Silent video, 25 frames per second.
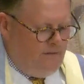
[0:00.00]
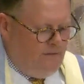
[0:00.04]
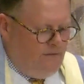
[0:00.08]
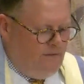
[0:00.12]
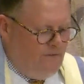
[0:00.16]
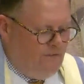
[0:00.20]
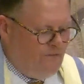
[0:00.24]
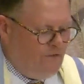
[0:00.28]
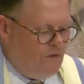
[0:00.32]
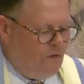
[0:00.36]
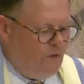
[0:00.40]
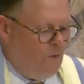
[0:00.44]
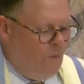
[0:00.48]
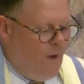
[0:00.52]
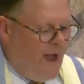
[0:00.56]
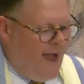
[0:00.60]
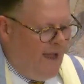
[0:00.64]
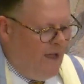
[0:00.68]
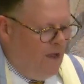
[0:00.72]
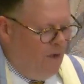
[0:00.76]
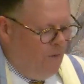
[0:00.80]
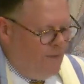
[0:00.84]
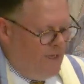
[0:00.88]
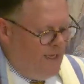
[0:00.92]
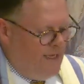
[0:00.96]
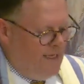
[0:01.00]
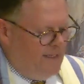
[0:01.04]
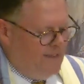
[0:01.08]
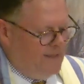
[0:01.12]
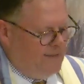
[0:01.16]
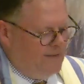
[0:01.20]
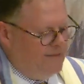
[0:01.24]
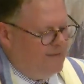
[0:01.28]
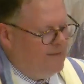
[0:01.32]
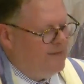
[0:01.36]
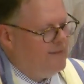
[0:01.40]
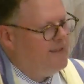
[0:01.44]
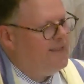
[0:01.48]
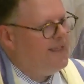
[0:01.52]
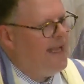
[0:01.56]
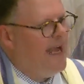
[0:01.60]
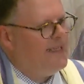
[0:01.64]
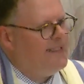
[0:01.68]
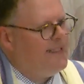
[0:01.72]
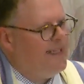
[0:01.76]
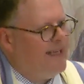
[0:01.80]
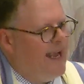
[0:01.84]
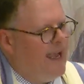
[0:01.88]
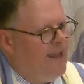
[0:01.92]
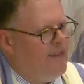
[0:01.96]
For a while, we
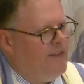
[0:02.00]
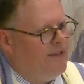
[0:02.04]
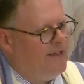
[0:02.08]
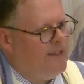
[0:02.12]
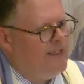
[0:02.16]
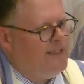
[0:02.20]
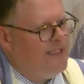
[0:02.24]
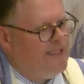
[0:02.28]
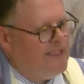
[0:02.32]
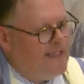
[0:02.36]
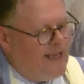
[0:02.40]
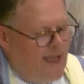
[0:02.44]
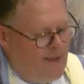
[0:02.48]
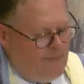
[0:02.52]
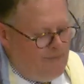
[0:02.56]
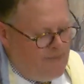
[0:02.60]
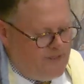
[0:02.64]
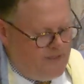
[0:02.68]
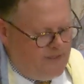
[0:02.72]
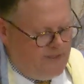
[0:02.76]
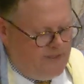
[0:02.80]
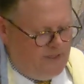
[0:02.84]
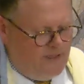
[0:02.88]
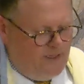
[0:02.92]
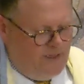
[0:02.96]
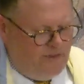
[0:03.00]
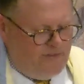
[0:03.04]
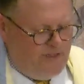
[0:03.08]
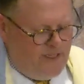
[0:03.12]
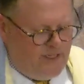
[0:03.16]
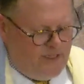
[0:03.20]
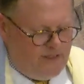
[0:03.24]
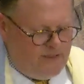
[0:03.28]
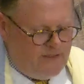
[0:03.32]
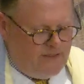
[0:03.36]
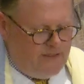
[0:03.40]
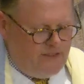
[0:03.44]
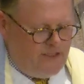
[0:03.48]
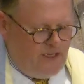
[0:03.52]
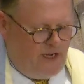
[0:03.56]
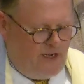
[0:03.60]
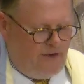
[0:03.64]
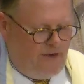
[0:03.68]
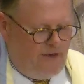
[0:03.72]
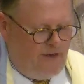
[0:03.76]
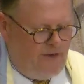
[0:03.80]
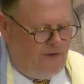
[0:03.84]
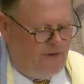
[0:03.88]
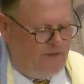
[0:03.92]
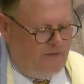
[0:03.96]
sat together in the depths of his
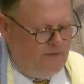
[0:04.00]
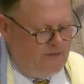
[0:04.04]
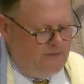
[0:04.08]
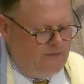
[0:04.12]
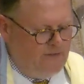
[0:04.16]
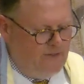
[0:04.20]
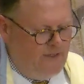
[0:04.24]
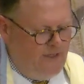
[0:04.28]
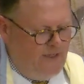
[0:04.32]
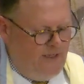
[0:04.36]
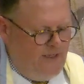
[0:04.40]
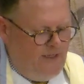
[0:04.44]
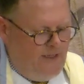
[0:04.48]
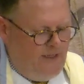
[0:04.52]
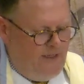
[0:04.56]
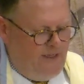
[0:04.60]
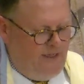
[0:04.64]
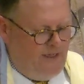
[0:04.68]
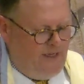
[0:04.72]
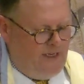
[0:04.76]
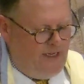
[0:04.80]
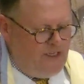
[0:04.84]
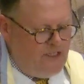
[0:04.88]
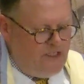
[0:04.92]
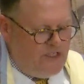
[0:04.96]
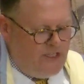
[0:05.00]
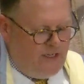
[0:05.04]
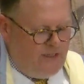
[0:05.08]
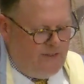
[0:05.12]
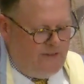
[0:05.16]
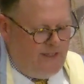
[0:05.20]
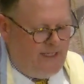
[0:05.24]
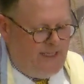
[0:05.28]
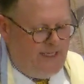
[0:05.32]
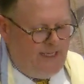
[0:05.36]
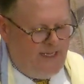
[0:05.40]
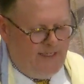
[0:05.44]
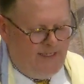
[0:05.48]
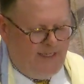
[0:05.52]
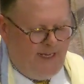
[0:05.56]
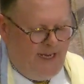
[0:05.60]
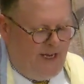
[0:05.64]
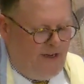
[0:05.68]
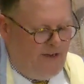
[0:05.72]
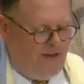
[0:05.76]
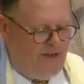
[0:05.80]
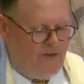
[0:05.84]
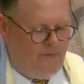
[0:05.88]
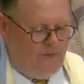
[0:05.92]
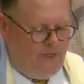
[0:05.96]
sorrow. He shared that he had
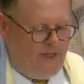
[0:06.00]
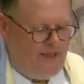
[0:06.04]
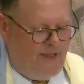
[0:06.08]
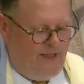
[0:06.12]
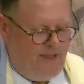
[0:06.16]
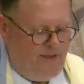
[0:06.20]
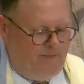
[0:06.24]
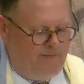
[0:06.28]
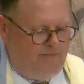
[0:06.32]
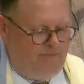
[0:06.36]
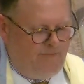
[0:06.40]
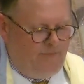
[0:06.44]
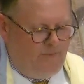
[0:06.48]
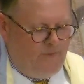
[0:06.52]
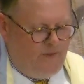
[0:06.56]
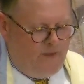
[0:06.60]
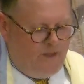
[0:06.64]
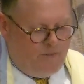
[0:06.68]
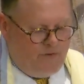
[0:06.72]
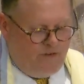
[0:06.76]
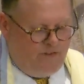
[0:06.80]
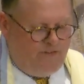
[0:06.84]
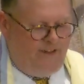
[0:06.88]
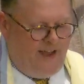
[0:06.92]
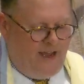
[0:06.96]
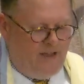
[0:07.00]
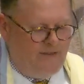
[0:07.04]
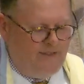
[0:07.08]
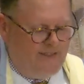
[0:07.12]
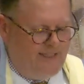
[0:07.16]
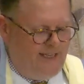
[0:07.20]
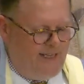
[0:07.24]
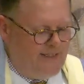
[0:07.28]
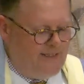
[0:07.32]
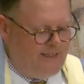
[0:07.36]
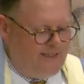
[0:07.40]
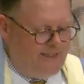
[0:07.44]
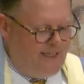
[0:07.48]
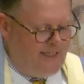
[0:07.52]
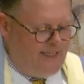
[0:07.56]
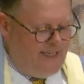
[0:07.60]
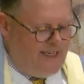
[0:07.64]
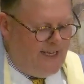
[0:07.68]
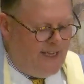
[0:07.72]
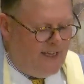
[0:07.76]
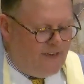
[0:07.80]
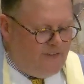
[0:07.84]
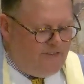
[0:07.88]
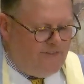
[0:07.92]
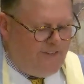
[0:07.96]
carried with him the profound sense that
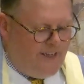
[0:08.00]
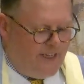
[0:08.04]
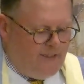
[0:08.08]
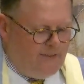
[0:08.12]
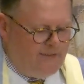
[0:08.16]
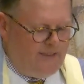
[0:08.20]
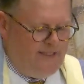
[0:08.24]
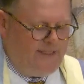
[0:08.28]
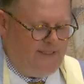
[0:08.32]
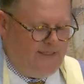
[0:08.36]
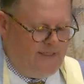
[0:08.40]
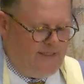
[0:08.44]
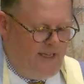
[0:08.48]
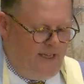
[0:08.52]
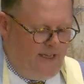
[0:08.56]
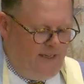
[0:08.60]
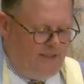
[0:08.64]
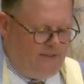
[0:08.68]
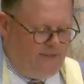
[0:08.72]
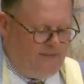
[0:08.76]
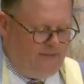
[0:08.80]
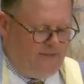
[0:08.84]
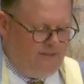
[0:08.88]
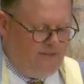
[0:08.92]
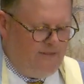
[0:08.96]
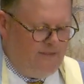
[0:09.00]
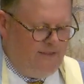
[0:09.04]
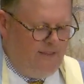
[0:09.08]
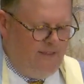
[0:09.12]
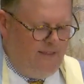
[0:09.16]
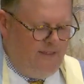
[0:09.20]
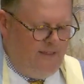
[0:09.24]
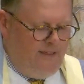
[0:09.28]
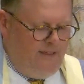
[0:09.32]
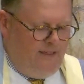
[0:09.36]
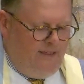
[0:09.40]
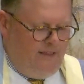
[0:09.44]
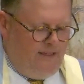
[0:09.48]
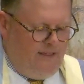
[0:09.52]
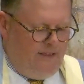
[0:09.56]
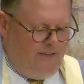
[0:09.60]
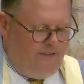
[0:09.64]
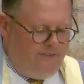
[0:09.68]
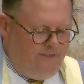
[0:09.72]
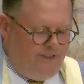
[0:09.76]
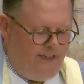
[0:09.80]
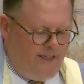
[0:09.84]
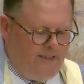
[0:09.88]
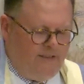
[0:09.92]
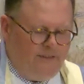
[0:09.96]
he had failed his son,
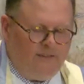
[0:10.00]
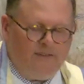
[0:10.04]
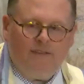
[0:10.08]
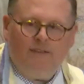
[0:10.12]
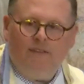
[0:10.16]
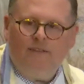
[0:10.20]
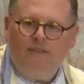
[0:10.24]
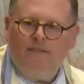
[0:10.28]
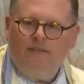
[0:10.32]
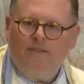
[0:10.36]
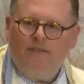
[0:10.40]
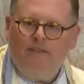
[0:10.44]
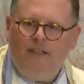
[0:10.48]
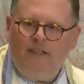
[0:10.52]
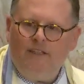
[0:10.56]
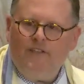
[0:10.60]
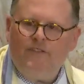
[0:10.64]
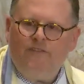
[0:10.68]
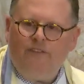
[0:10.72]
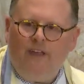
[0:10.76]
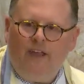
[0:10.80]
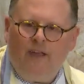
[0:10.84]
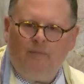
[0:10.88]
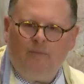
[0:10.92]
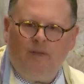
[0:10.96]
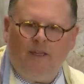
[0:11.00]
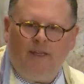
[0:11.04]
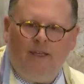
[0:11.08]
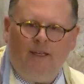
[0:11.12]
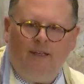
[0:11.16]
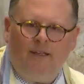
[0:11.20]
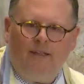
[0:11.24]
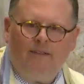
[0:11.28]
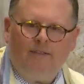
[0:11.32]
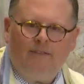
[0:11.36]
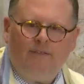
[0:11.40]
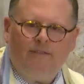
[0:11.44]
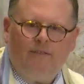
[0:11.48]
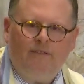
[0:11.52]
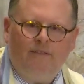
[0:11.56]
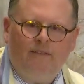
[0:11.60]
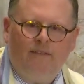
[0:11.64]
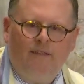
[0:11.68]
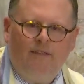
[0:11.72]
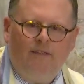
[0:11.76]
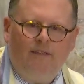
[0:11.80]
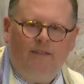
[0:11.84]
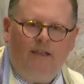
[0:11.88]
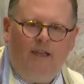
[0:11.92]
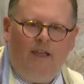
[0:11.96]
failed his family,
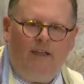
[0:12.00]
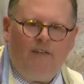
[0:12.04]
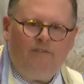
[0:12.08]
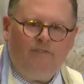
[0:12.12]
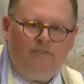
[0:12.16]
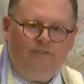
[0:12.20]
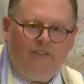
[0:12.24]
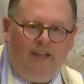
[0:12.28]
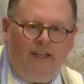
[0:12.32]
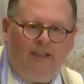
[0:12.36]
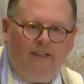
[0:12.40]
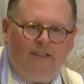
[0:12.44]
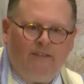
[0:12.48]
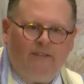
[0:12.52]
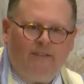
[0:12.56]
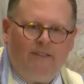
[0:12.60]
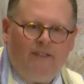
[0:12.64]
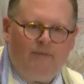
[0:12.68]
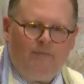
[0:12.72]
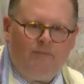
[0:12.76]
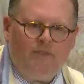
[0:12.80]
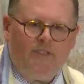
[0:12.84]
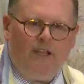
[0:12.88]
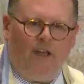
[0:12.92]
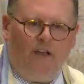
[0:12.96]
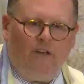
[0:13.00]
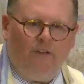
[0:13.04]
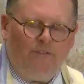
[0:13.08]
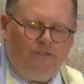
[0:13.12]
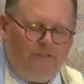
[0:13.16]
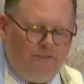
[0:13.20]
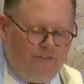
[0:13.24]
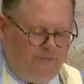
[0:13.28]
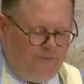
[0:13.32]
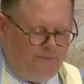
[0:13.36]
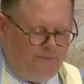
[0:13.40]
and failed himself.